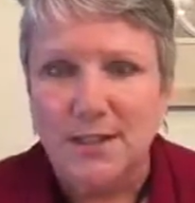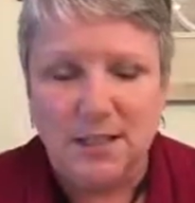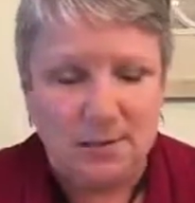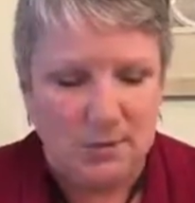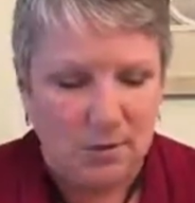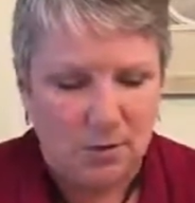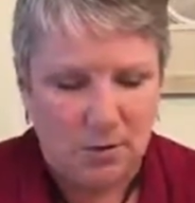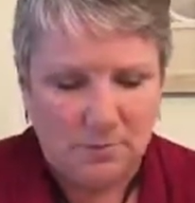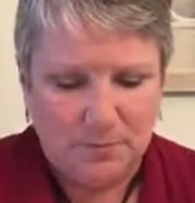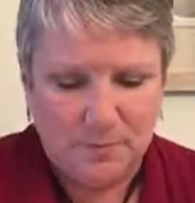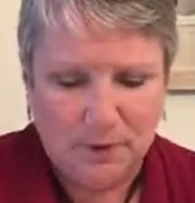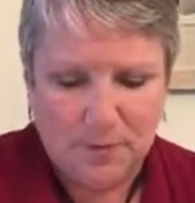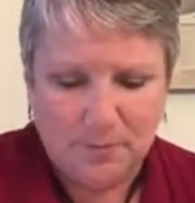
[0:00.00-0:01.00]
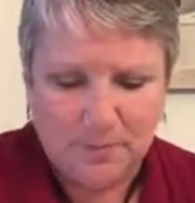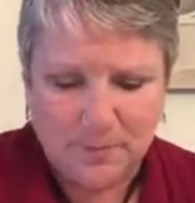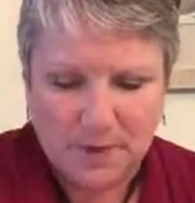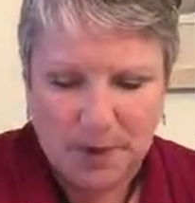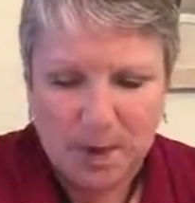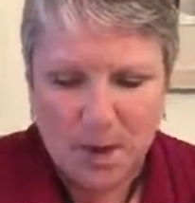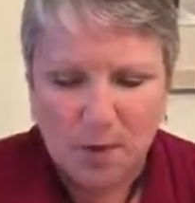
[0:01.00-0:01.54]
gets me going, right?
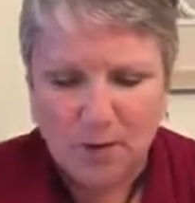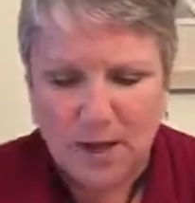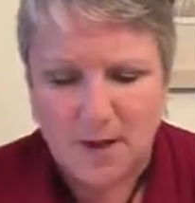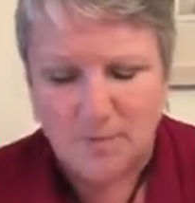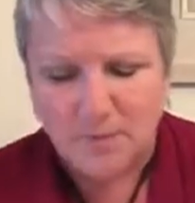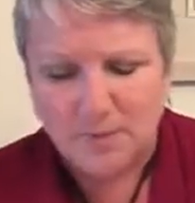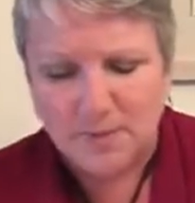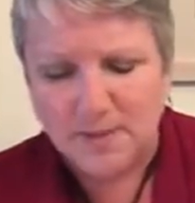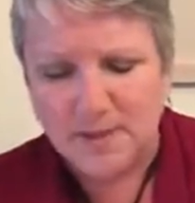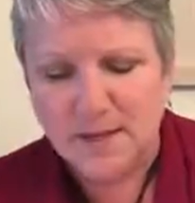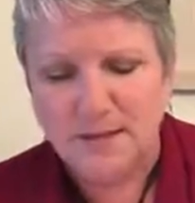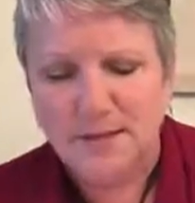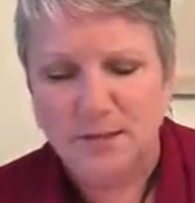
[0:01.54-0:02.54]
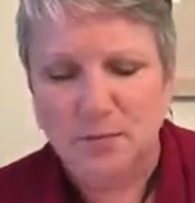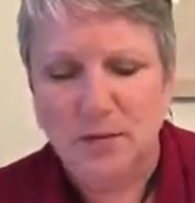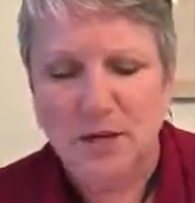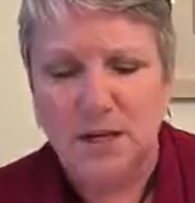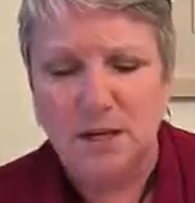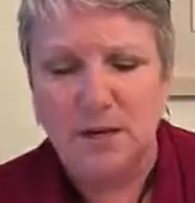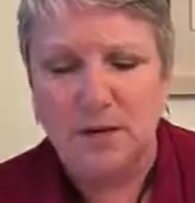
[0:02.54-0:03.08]
Okay, these
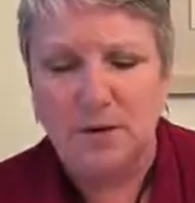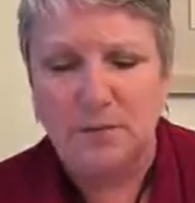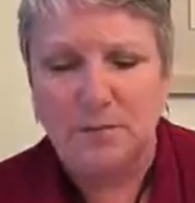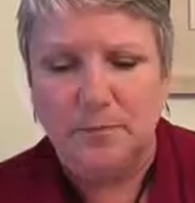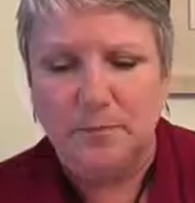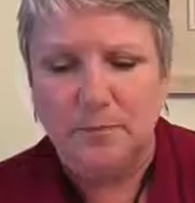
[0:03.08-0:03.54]
three here,